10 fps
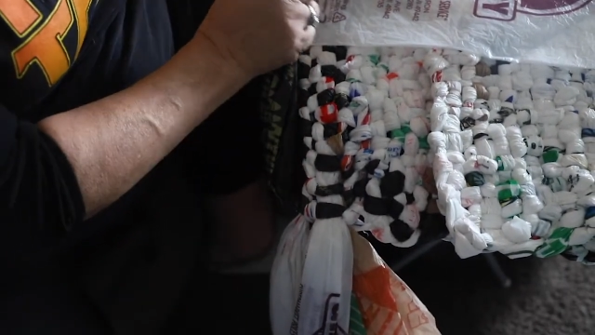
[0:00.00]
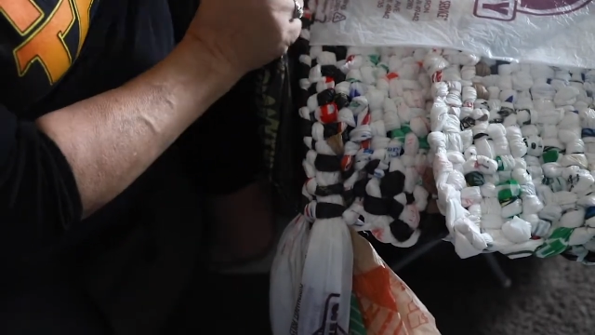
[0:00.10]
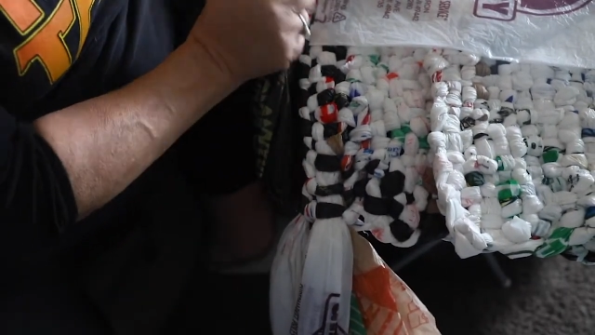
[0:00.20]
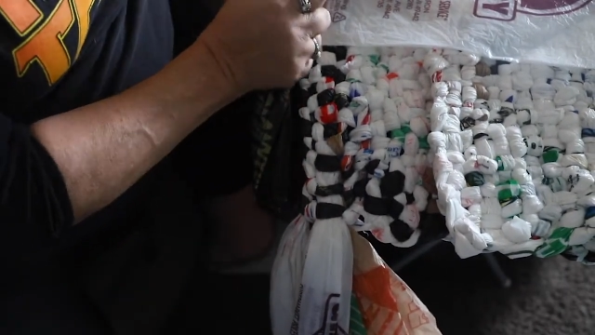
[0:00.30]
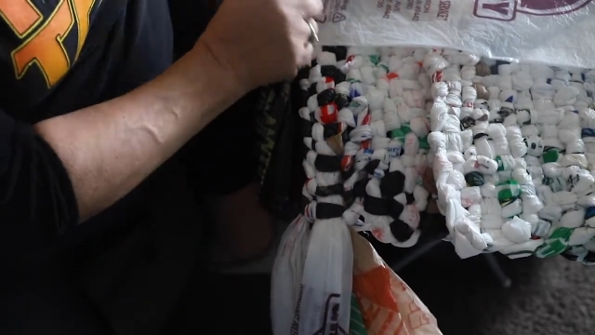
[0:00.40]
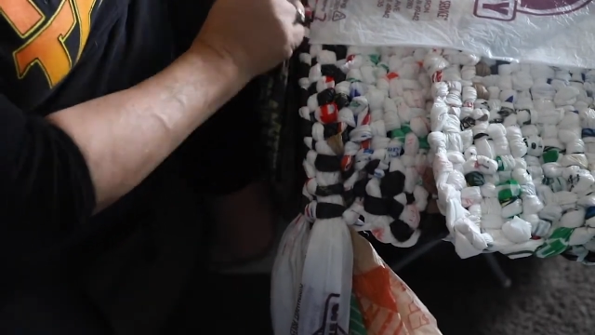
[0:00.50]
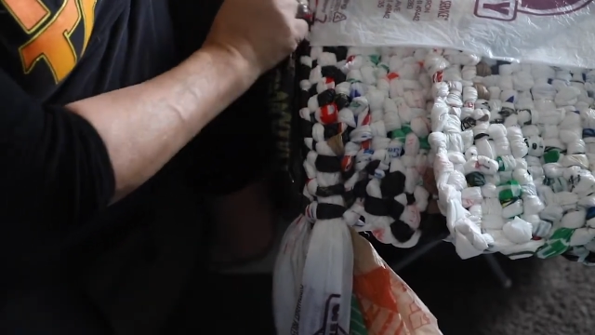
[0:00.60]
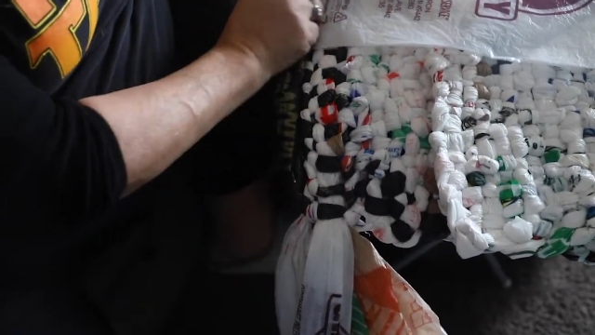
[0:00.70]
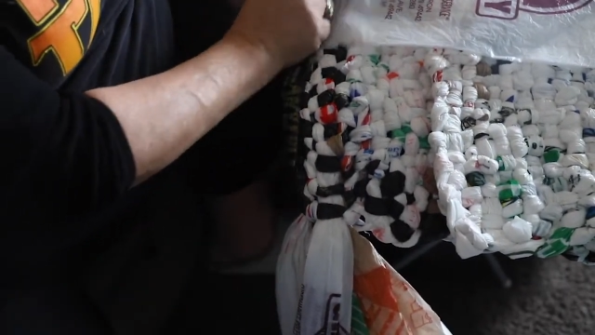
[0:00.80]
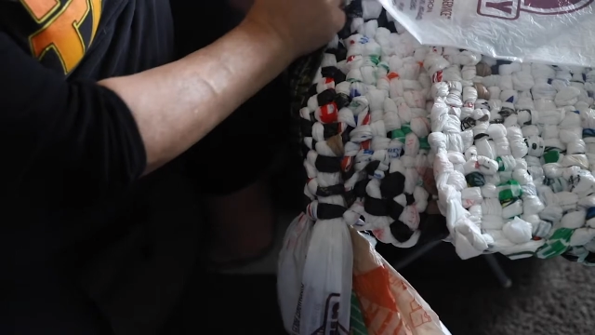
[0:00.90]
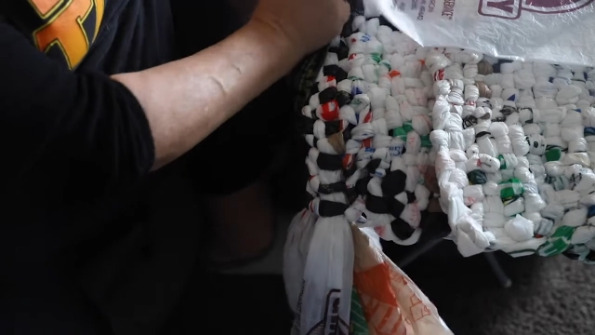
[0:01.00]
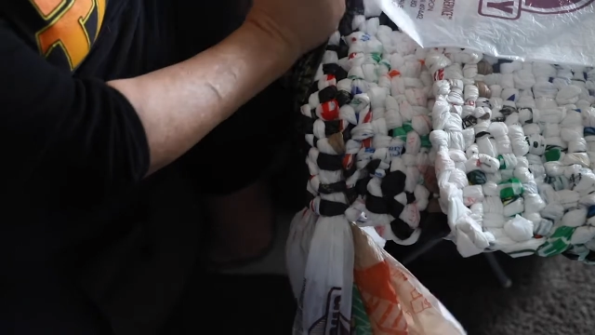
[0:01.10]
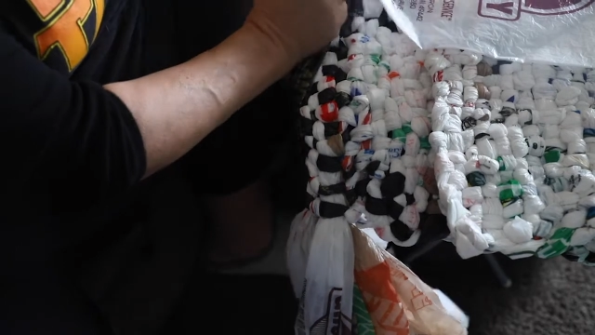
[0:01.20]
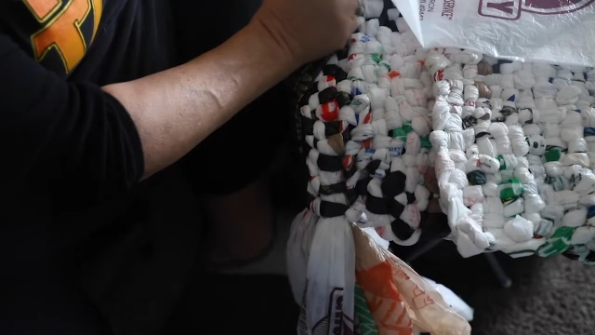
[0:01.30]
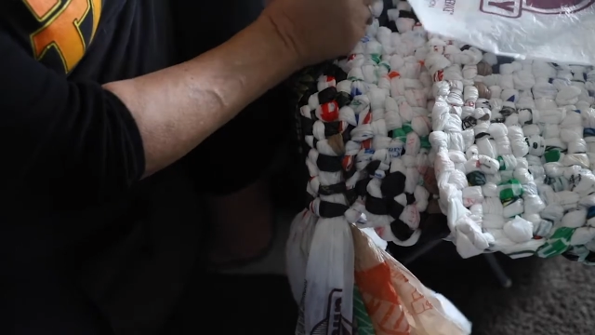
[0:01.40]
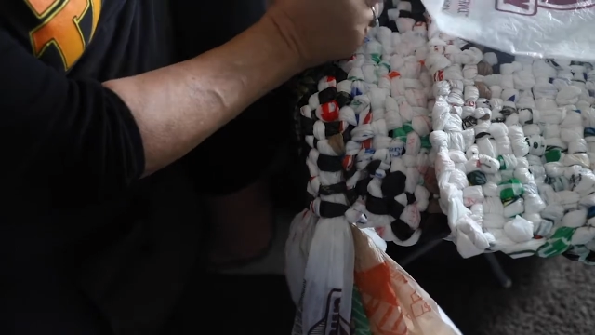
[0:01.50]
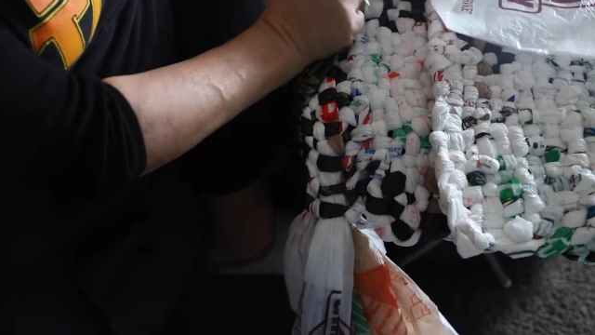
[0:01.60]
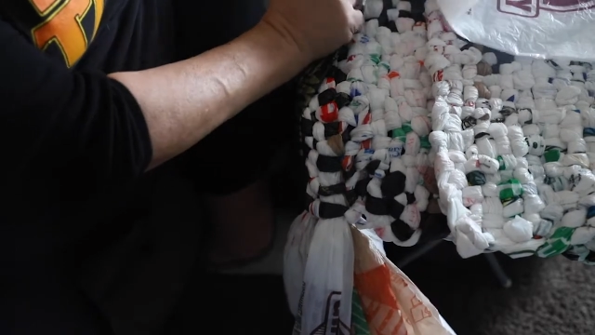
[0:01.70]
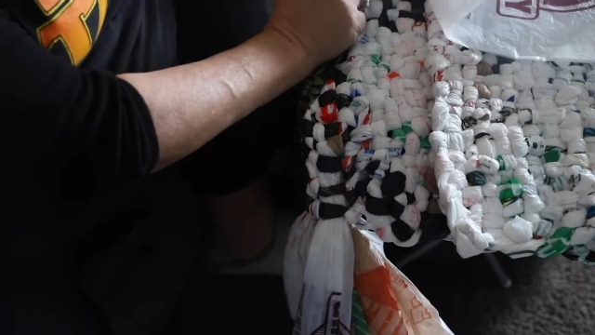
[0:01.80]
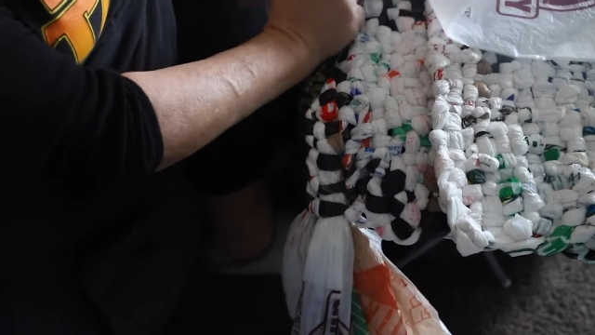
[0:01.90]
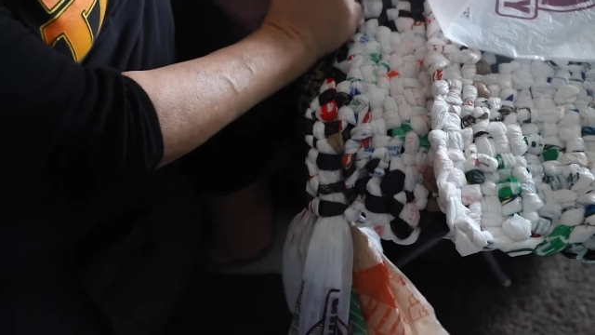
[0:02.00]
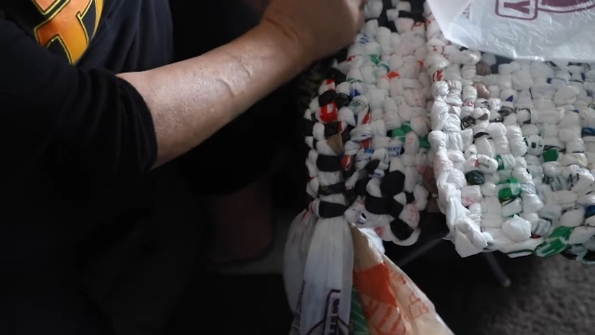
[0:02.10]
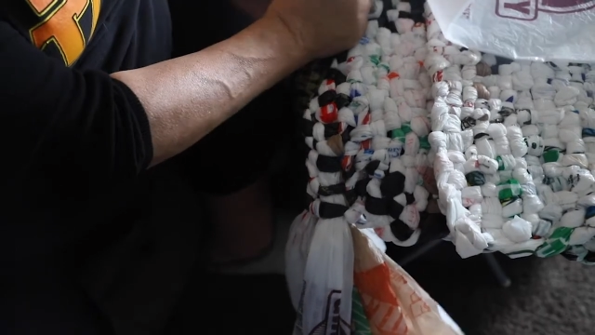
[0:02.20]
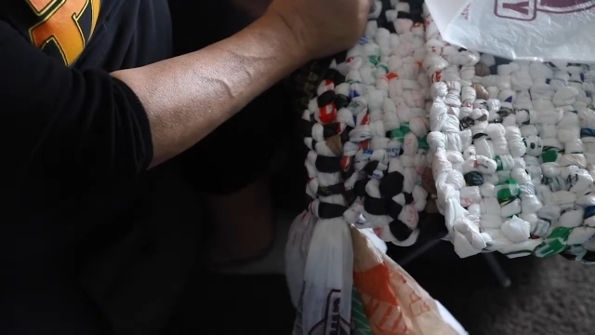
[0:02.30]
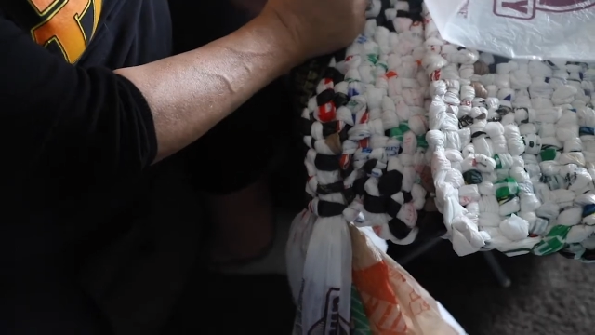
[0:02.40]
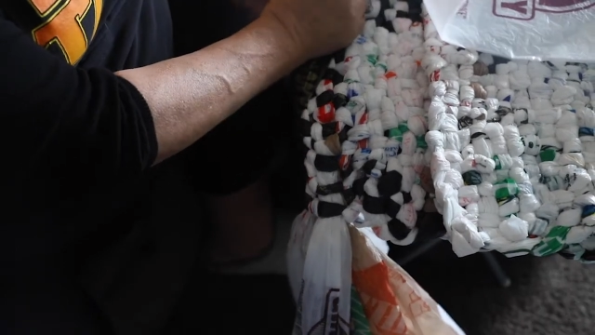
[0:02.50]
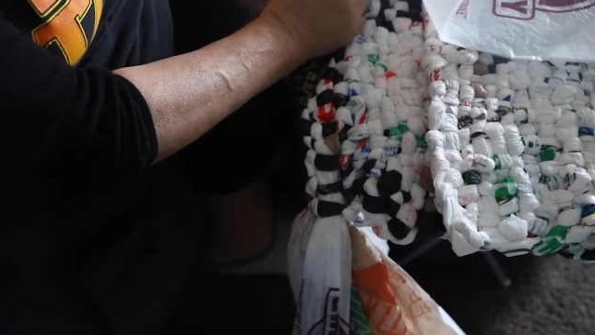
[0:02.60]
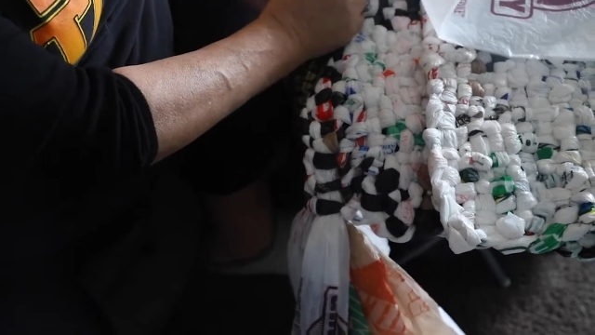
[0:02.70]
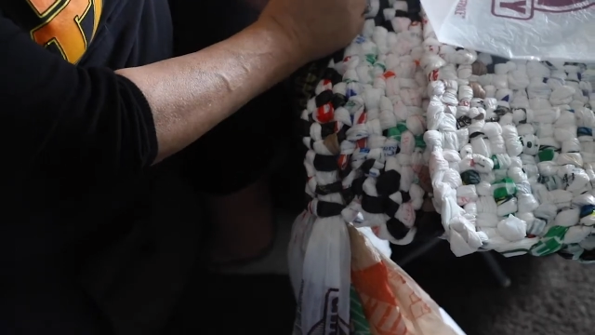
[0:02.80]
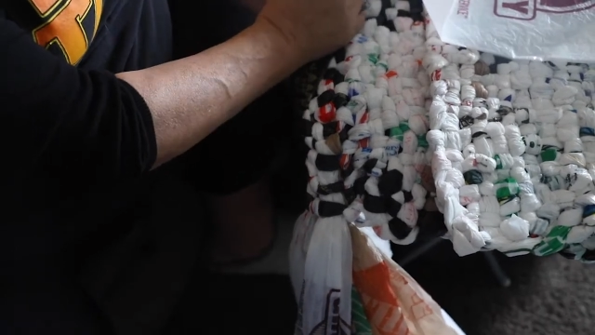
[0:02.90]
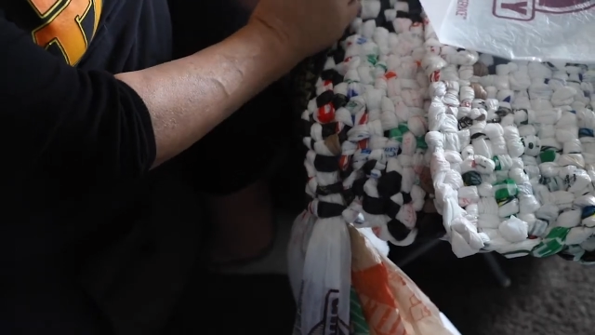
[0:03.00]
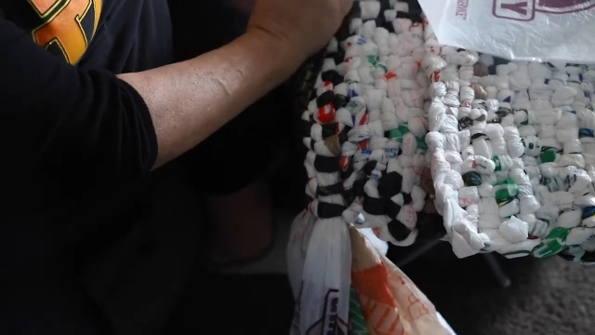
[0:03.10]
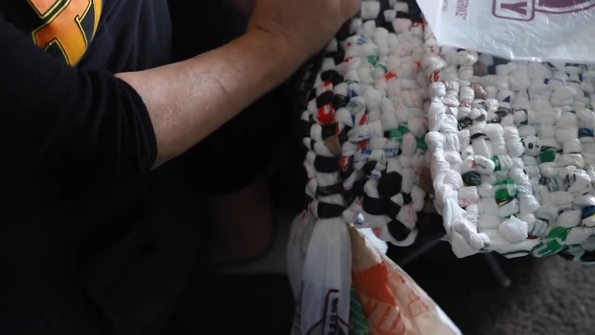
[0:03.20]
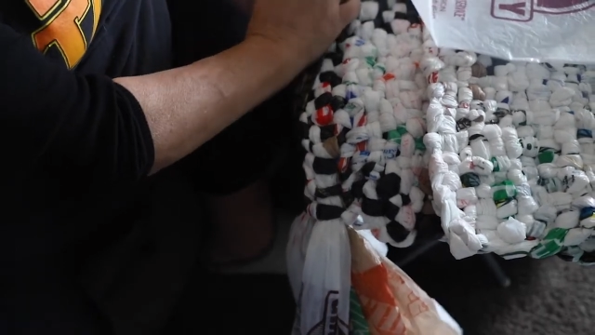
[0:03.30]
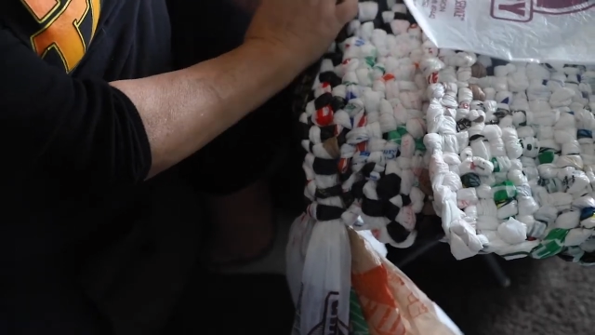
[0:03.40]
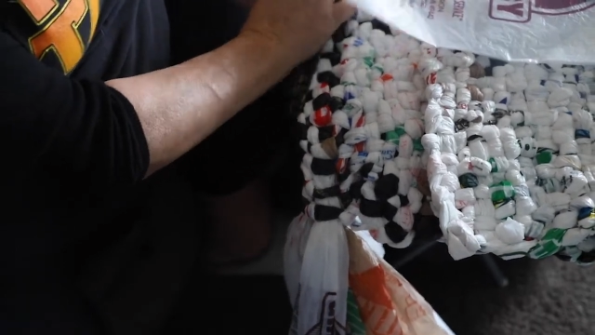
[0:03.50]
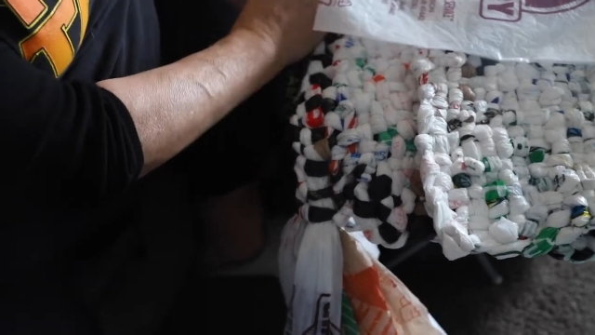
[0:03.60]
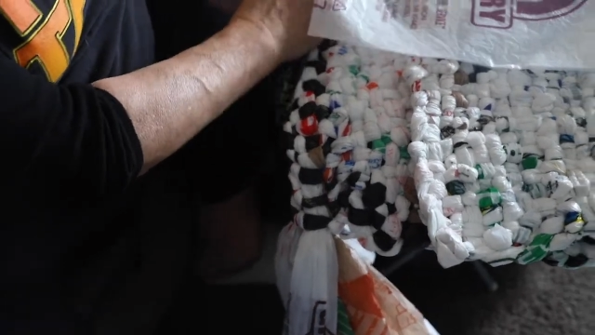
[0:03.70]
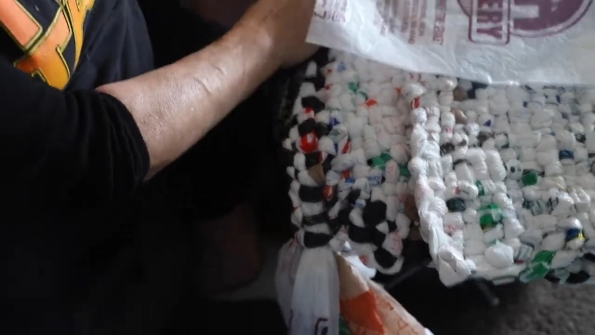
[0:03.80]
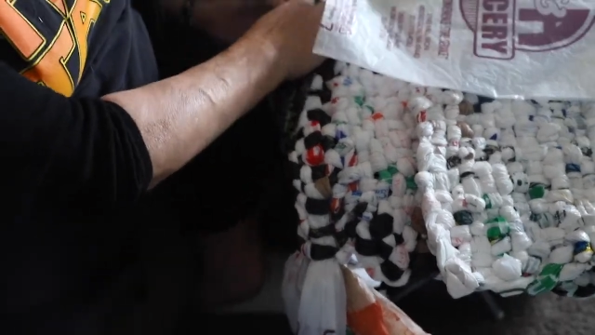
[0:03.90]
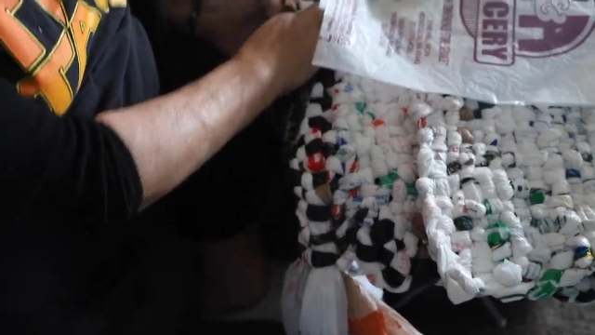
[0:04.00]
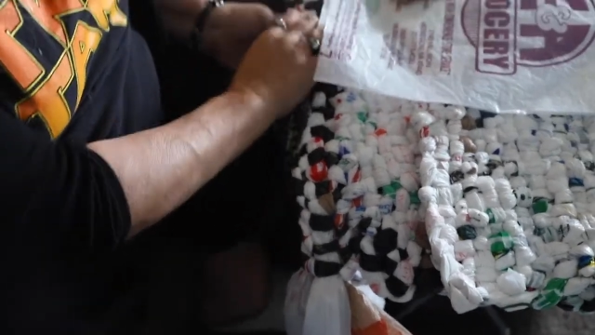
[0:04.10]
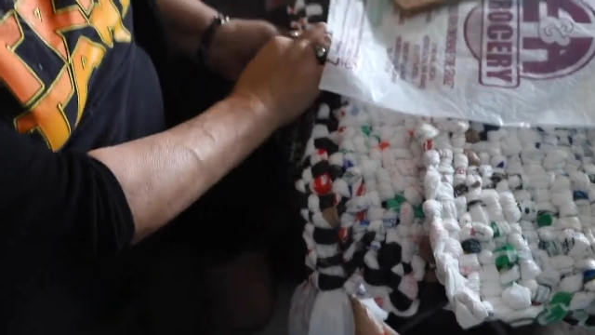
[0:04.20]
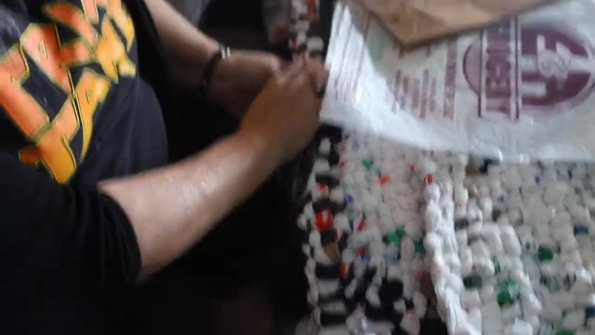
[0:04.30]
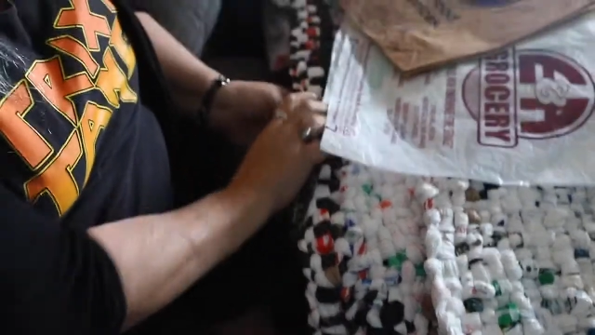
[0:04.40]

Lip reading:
Nobody's mouth can be seen.